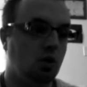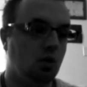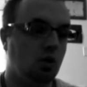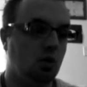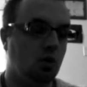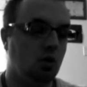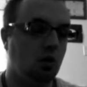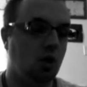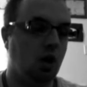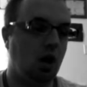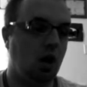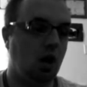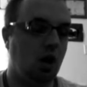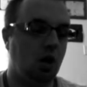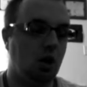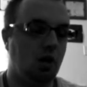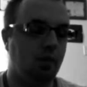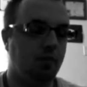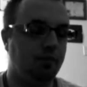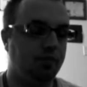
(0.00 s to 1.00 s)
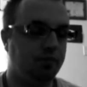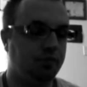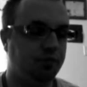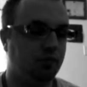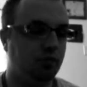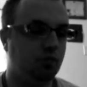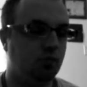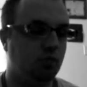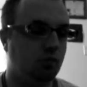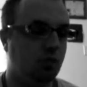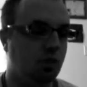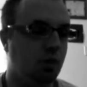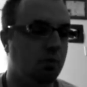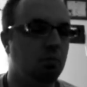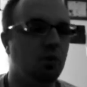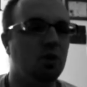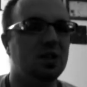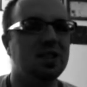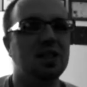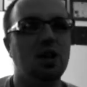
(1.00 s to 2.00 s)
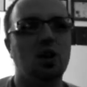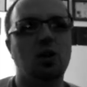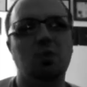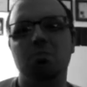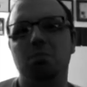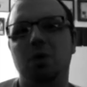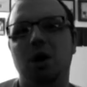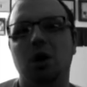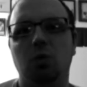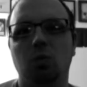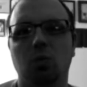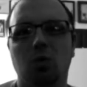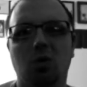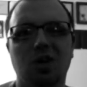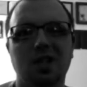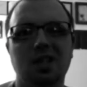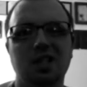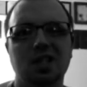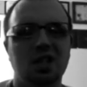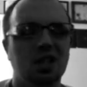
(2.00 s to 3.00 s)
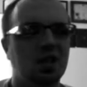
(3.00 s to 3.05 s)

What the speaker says: or mugwort.